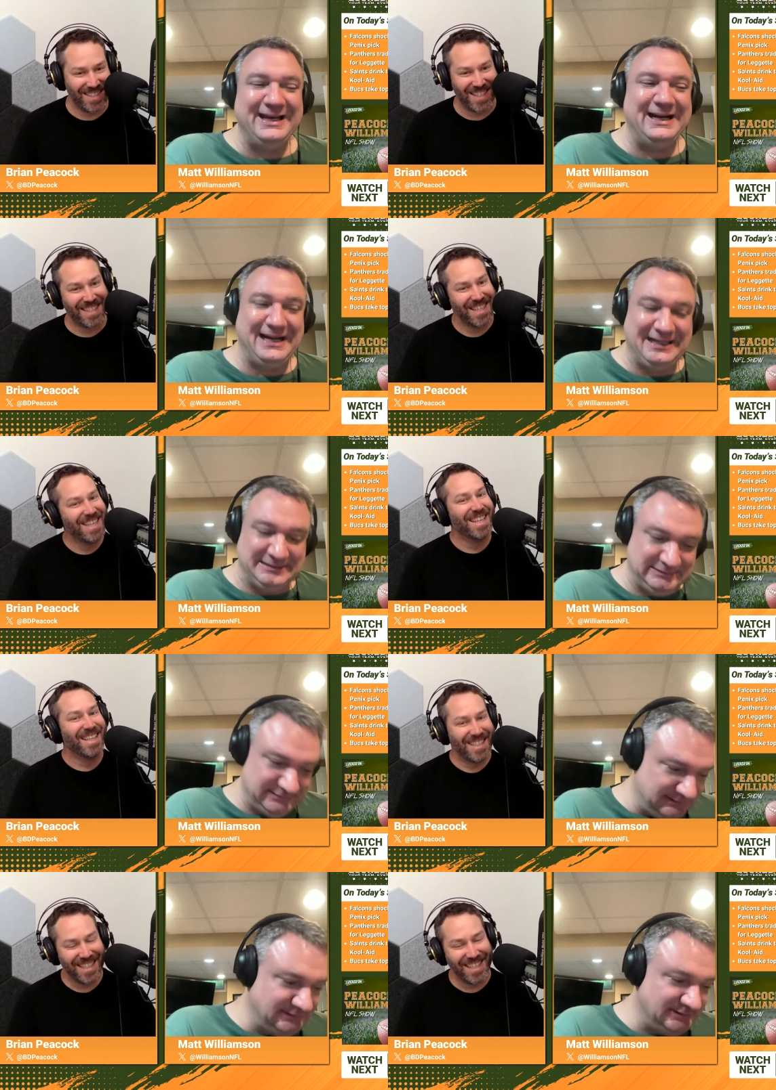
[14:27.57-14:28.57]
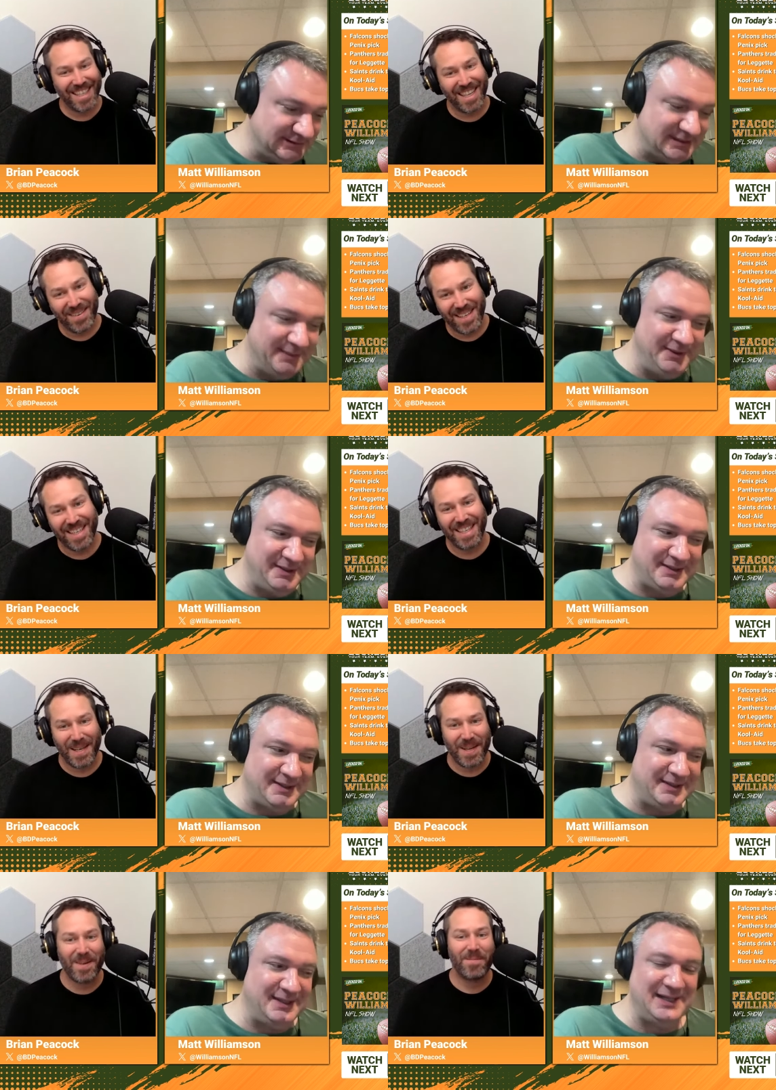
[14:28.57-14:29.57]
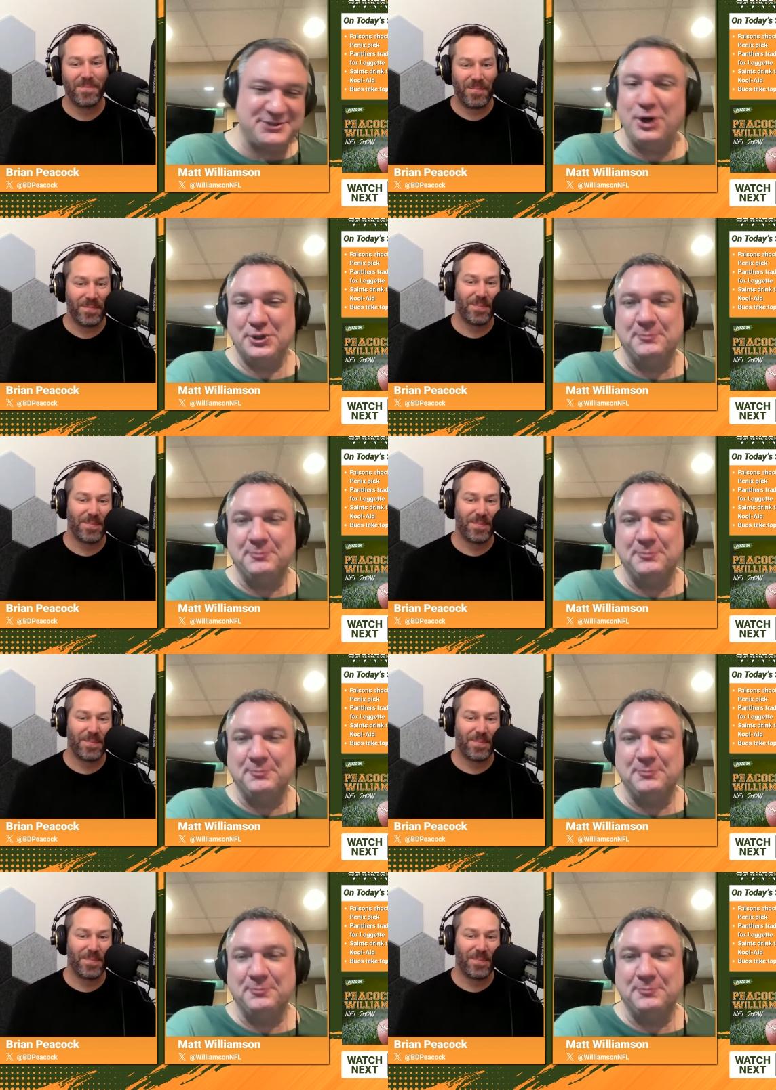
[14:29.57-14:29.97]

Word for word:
Speaker 1: yeah. I, I, I mean, that's hard to